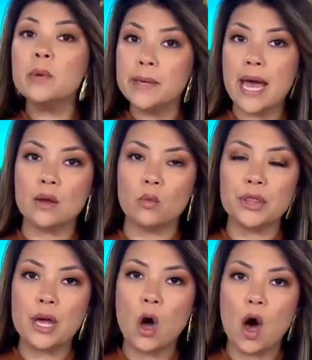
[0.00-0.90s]
begin
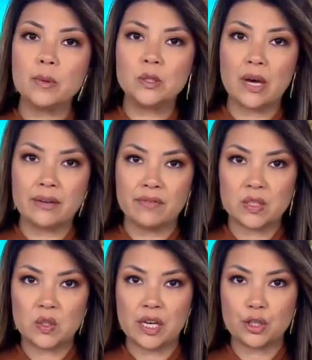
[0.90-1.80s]
with a homicide
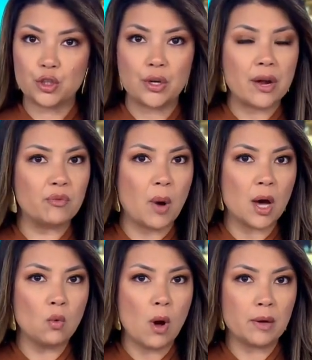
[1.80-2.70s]
investigation out of
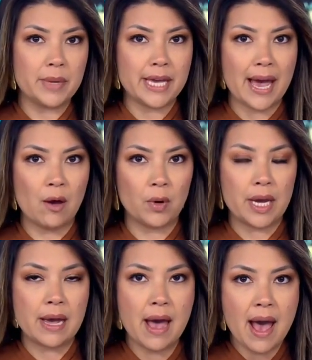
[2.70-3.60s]
Pottawatomie
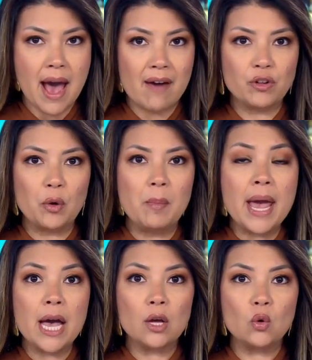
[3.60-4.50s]
County after a
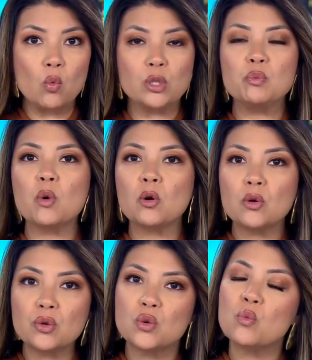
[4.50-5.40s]
man was
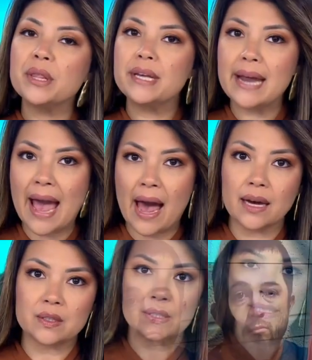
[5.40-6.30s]
murdered with an
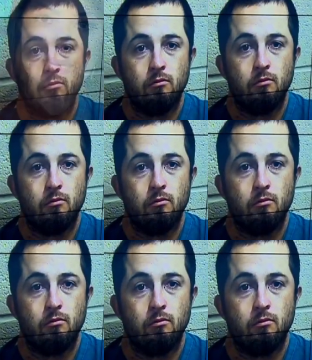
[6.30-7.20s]
axe. It
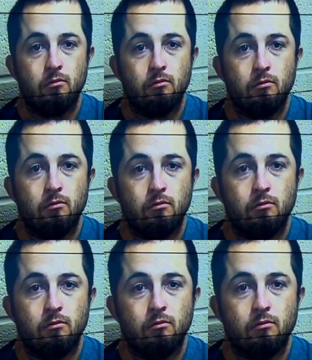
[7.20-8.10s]
happened near
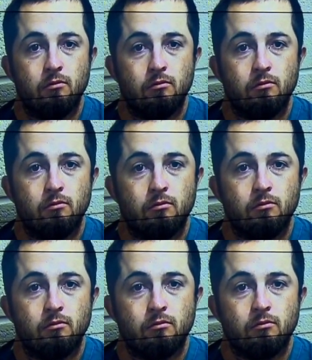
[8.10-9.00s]
Earlsboro around
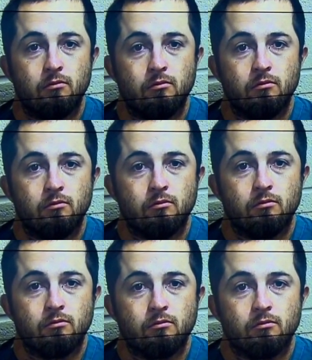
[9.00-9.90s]
9 Saturday night
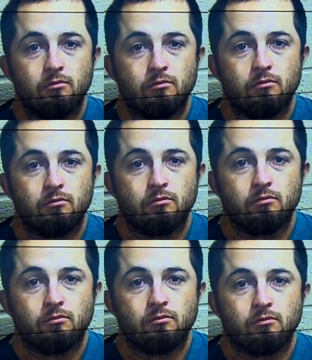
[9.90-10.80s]
outside of a trailer
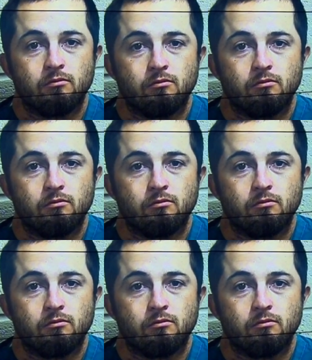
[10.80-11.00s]
home.